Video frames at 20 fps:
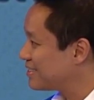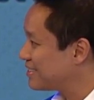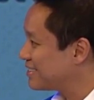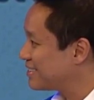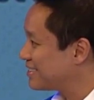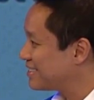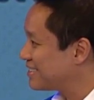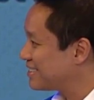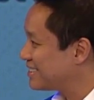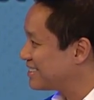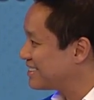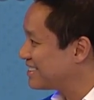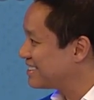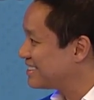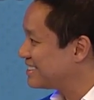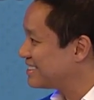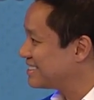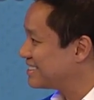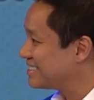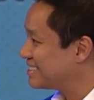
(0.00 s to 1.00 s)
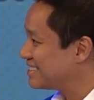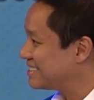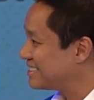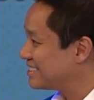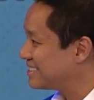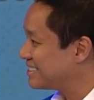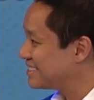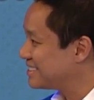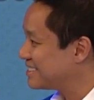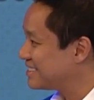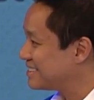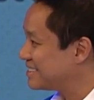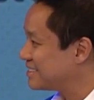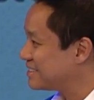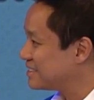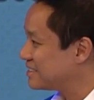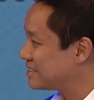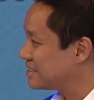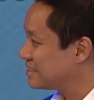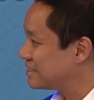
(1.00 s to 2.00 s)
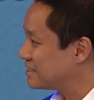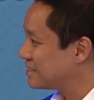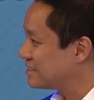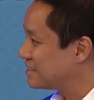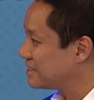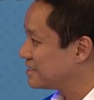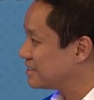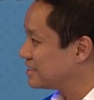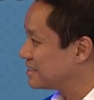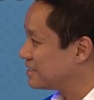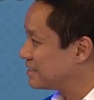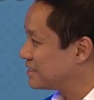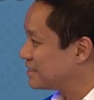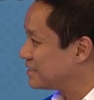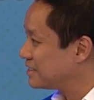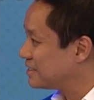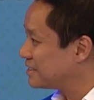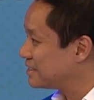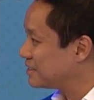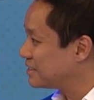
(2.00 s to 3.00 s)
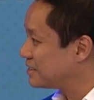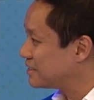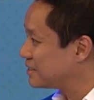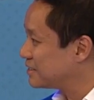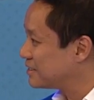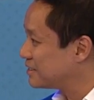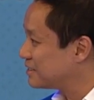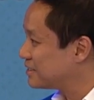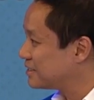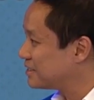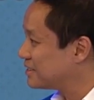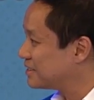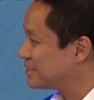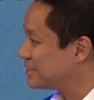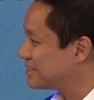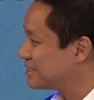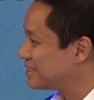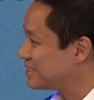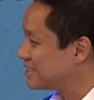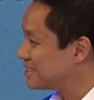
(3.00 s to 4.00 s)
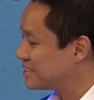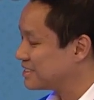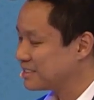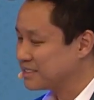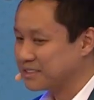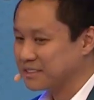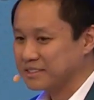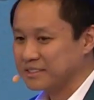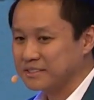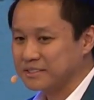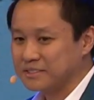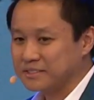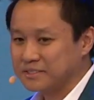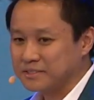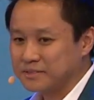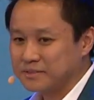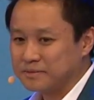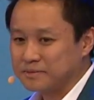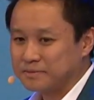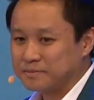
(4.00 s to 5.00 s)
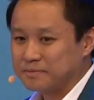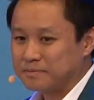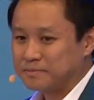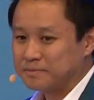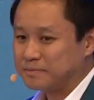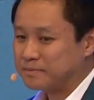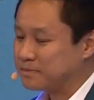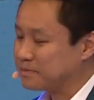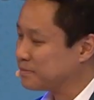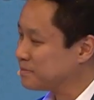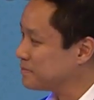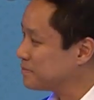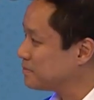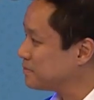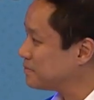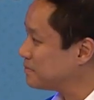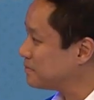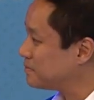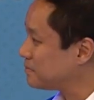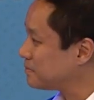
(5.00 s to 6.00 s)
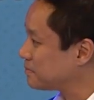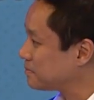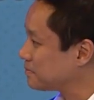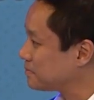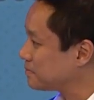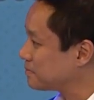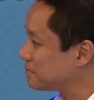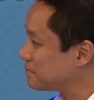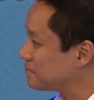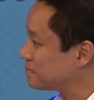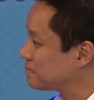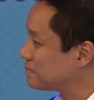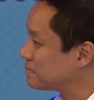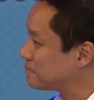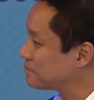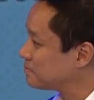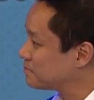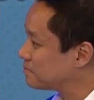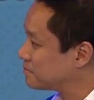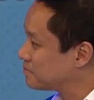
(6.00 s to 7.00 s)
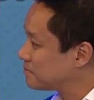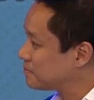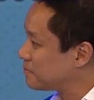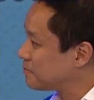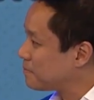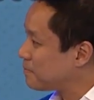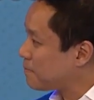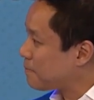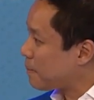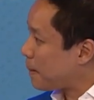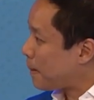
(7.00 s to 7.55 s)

The person shown says nothing.